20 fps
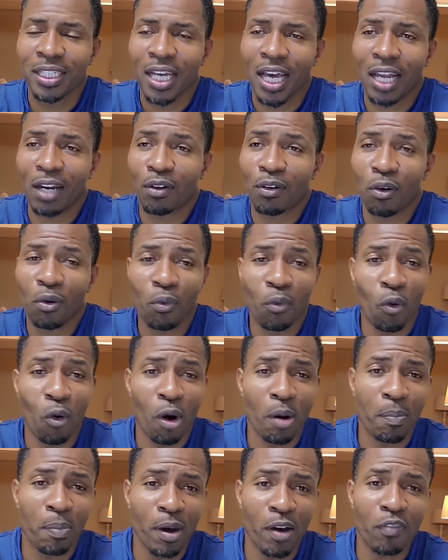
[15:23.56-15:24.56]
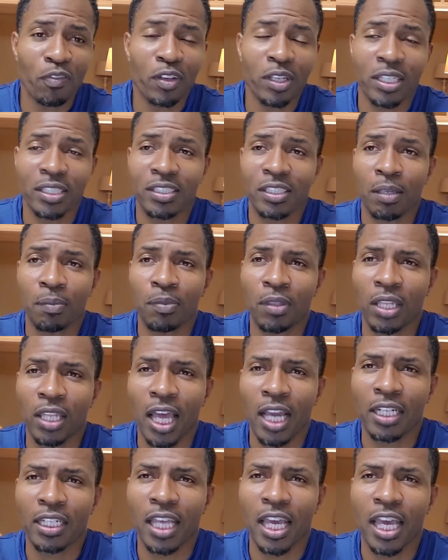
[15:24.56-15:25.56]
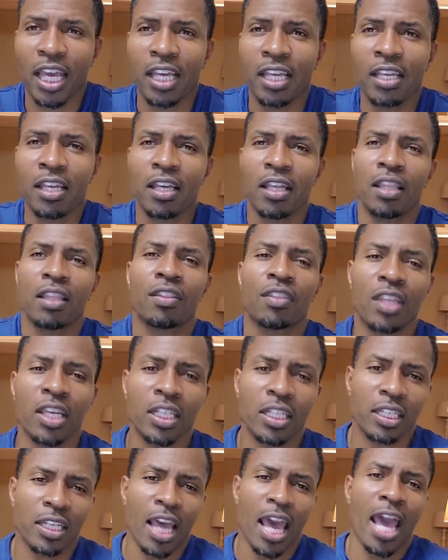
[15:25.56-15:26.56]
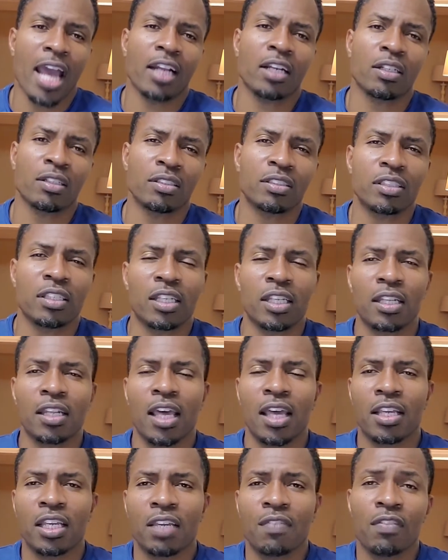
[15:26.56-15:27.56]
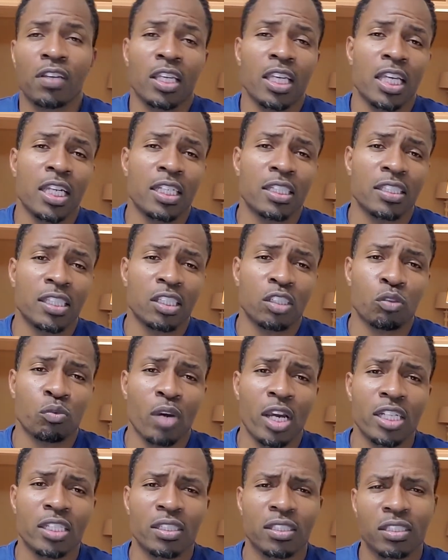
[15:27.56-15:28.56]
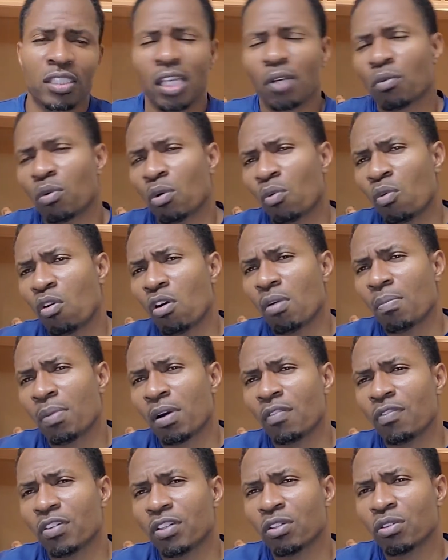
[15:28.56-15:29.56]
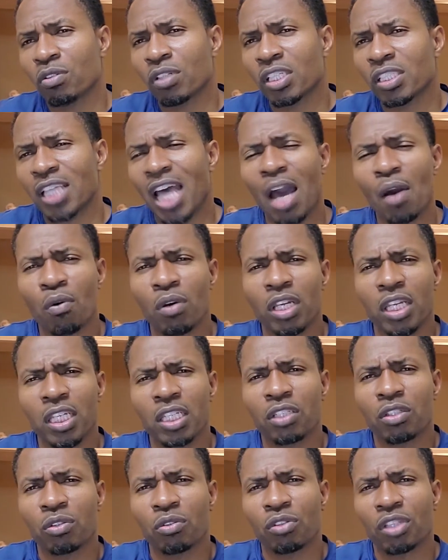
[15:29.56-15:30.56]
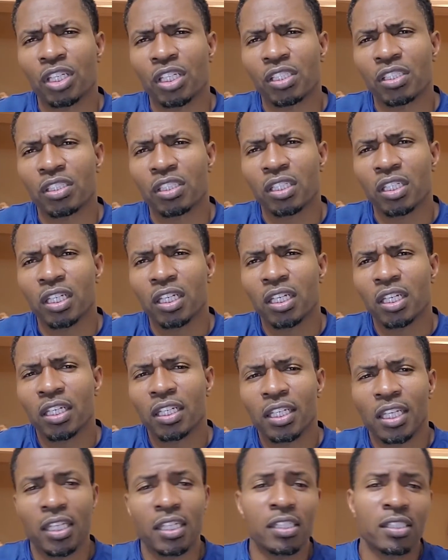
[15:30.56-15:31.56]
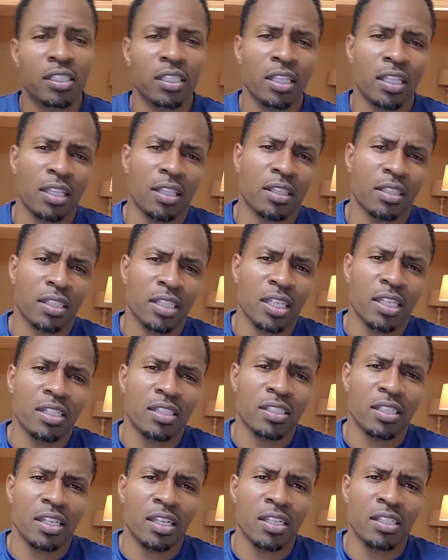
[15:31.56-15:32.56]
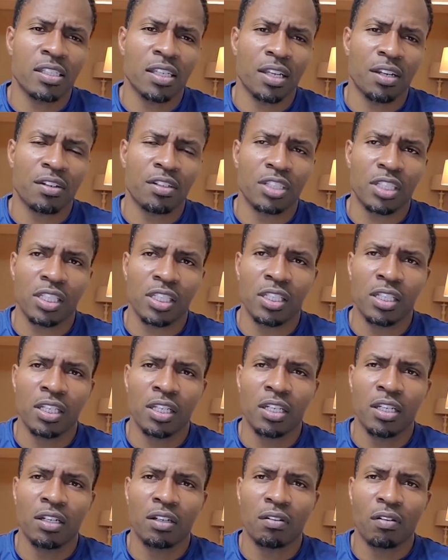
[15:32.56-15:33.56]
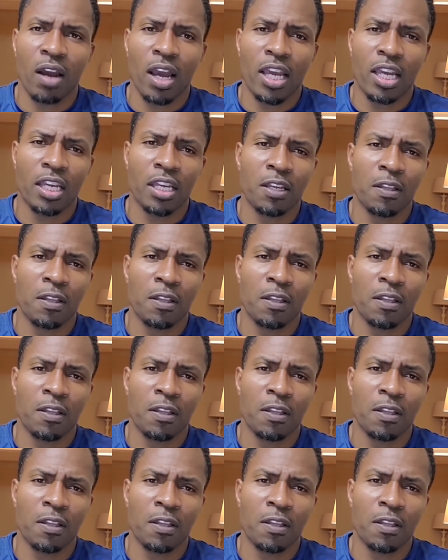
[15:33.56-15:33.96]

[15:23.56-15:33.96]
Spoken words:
don't know, Warren Buffett or something like that, think and act and even get in situations and say, well, Warren Buffett do this, how would he do this? Get into his energy, right?